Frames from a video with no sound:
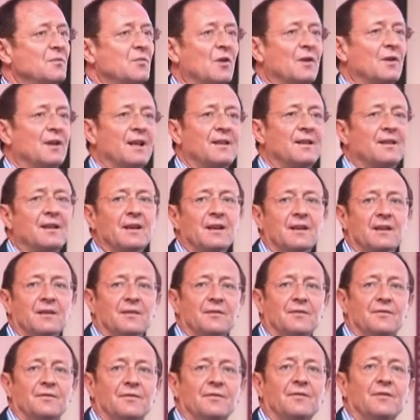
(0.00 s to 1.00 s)
what they think
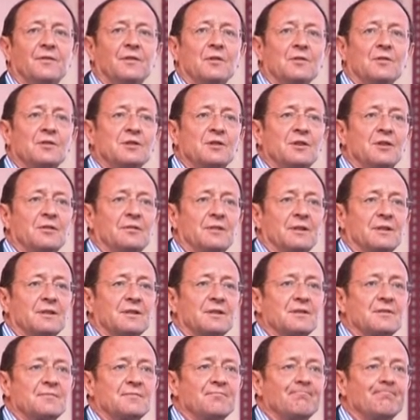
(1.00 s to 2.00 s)
of your
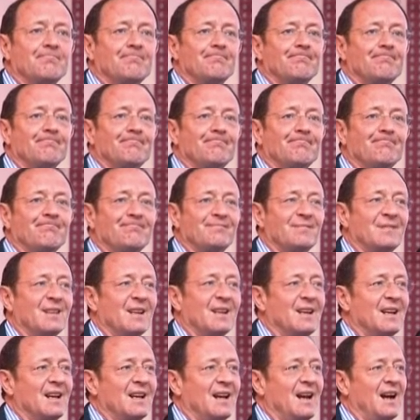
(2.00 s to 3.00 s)
students.
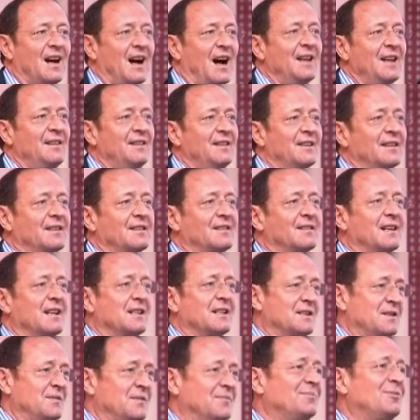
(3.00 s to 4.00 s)
I think
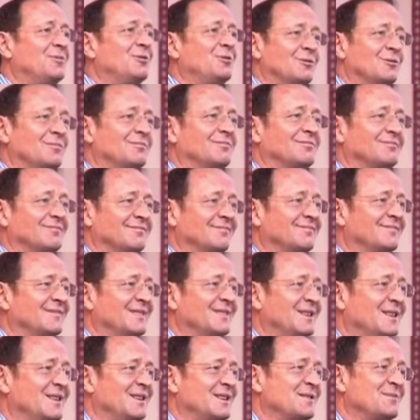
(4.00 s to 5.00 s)
that's important
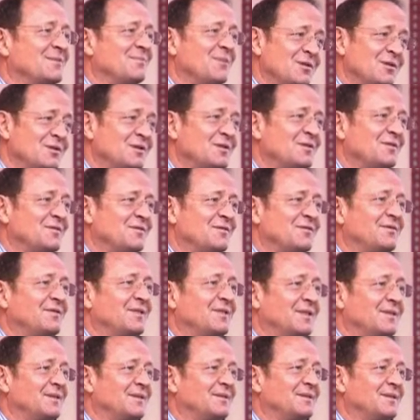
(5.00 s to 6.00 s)
because most of
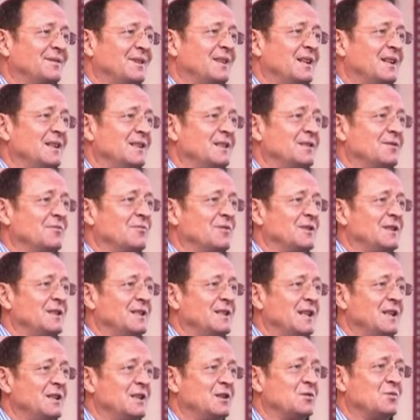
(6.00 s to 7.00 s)
the kids that we
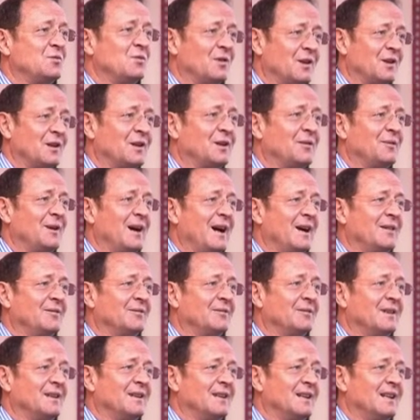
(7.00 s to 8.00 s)
teach want to go out.
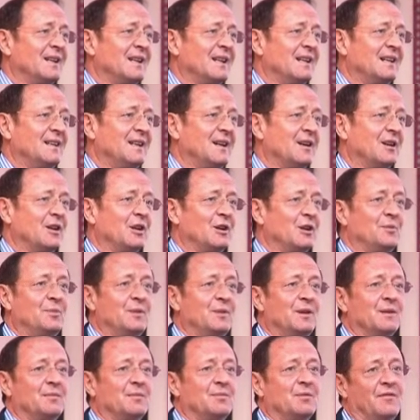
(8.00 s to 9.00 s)
They're going to
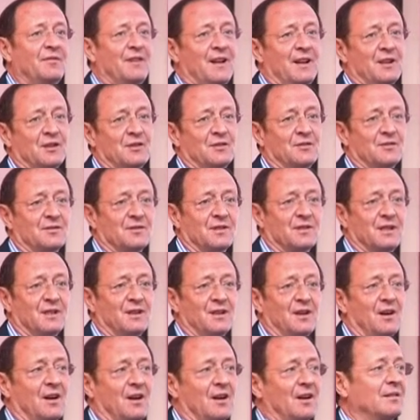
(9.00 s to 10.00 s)
be the professionals in
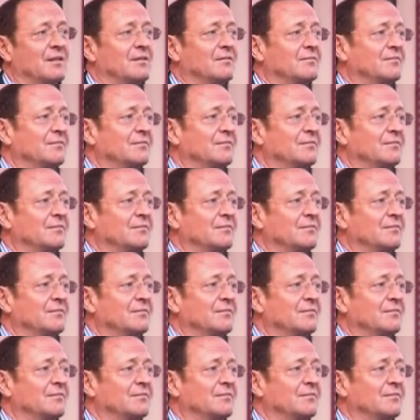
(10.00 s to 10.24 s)
our